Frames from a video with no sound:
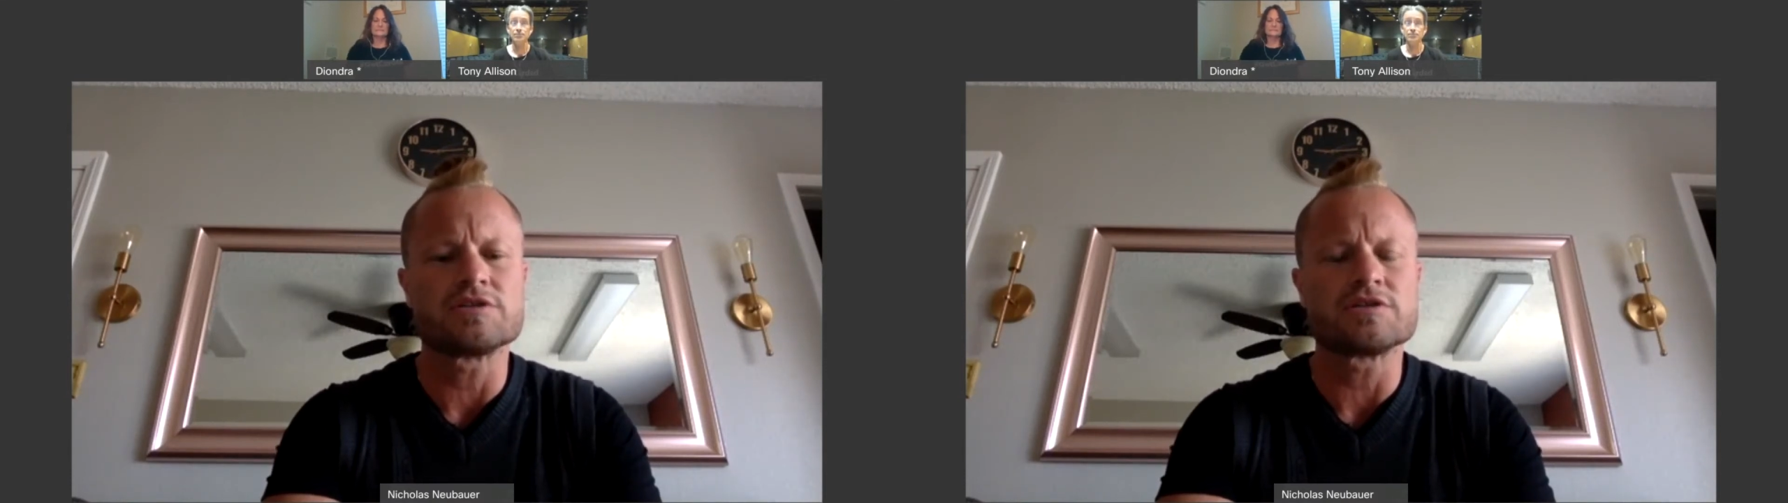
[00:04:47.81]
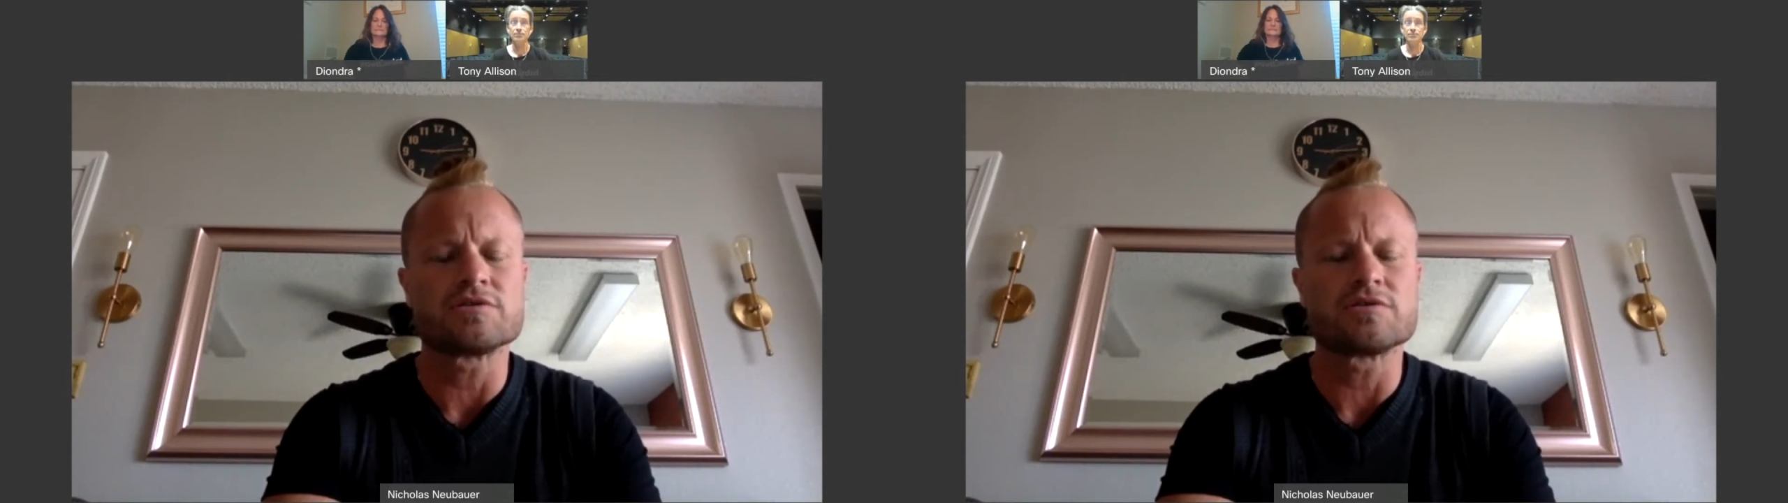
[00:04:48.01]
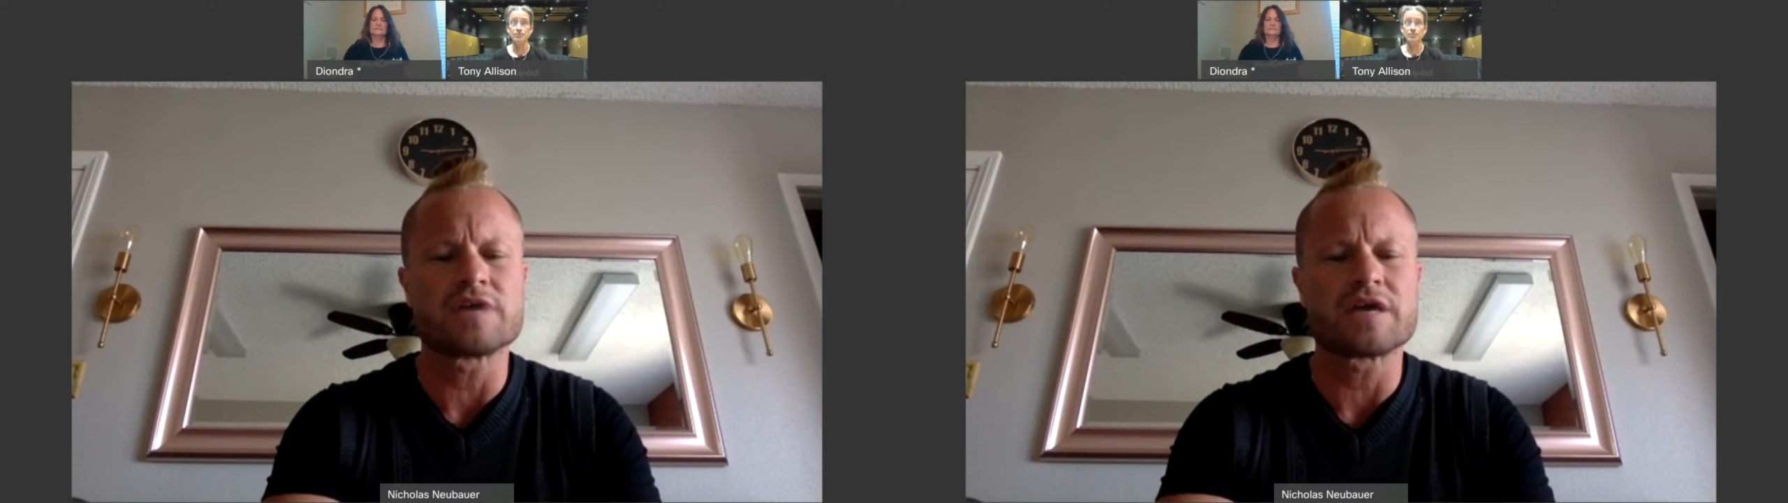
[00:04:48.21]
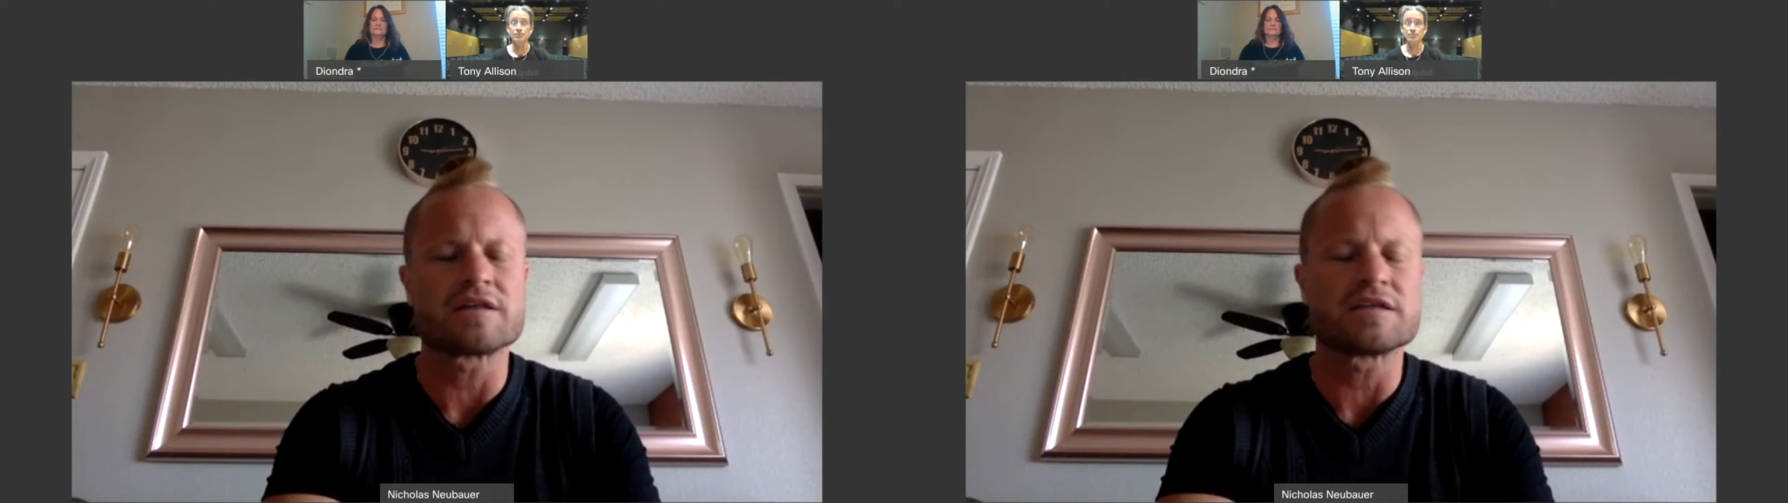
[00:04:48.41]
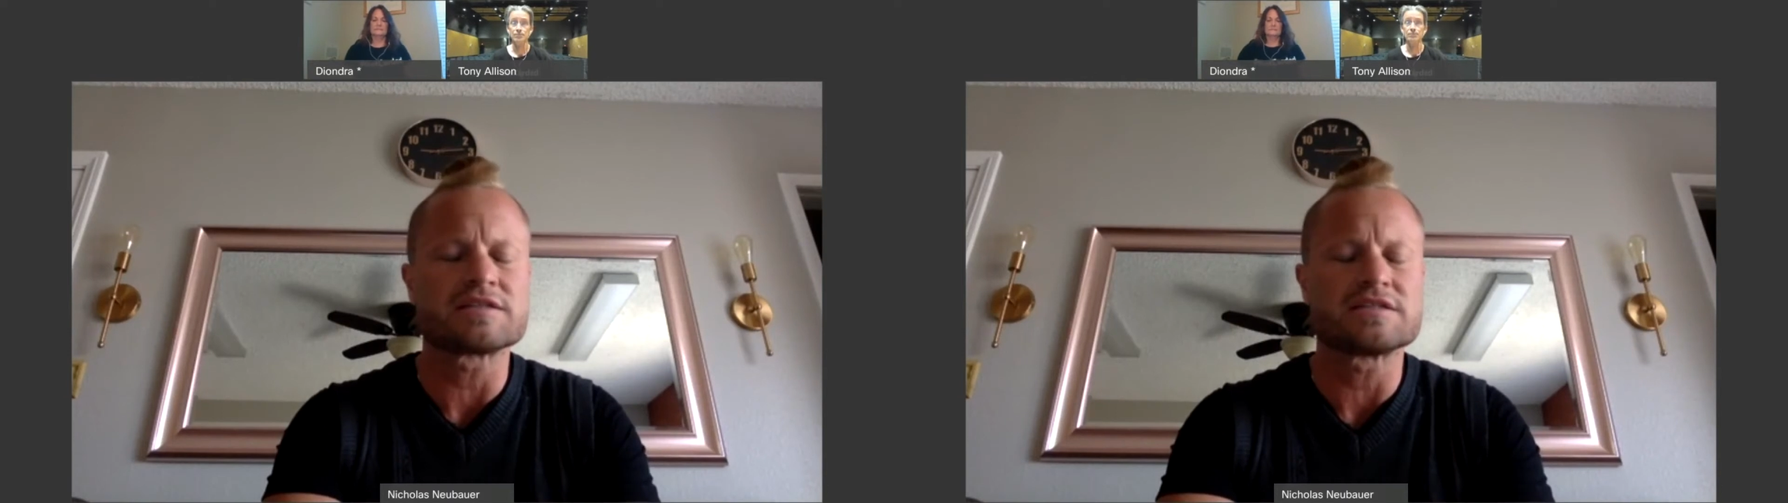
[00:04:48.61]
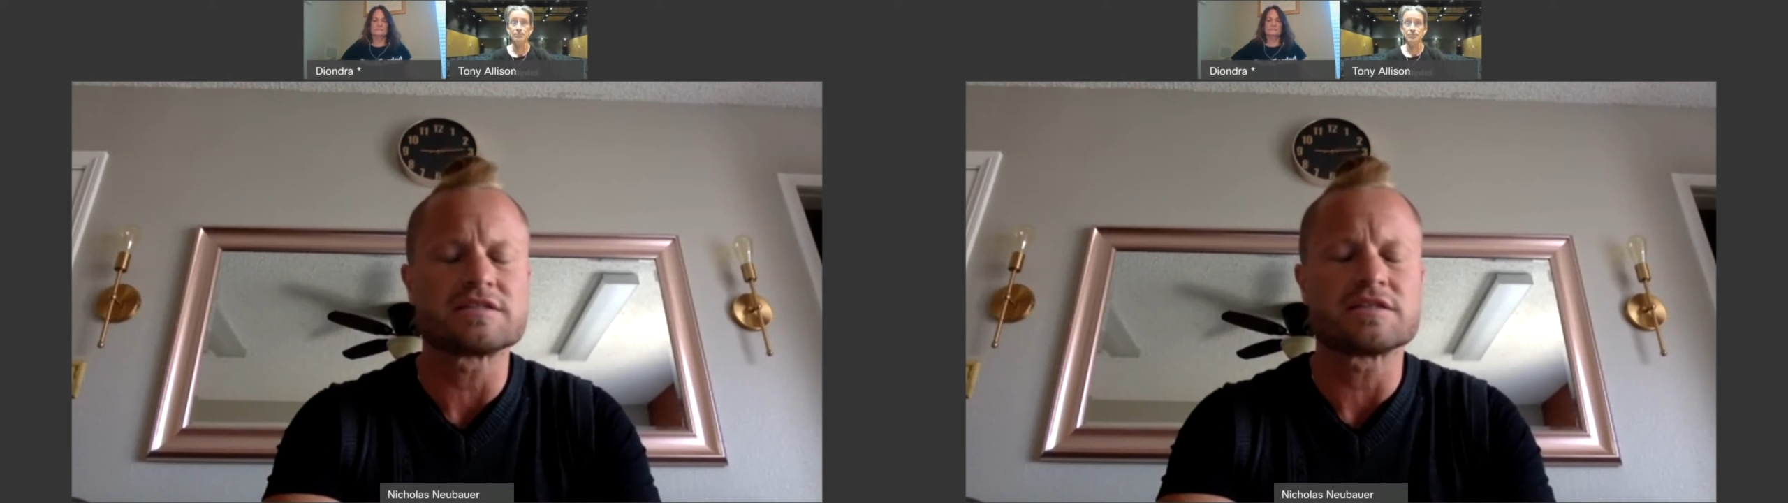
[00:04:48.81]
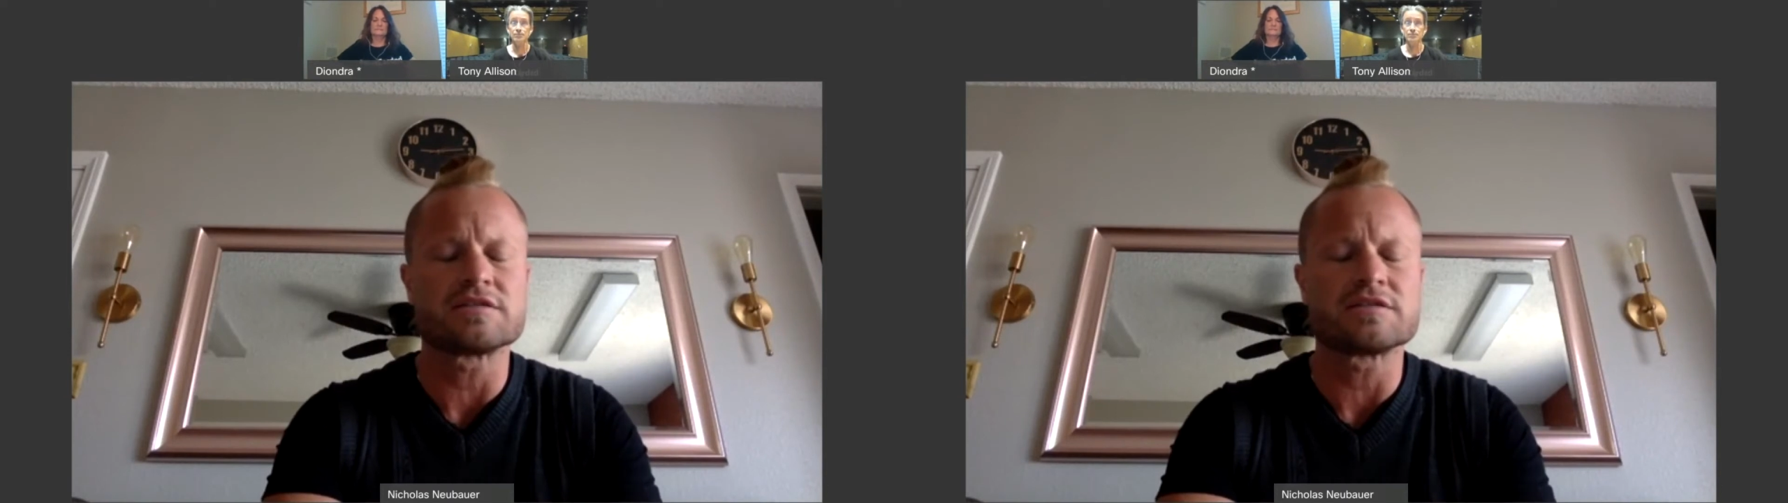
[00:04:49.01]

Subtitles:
children, adolescents,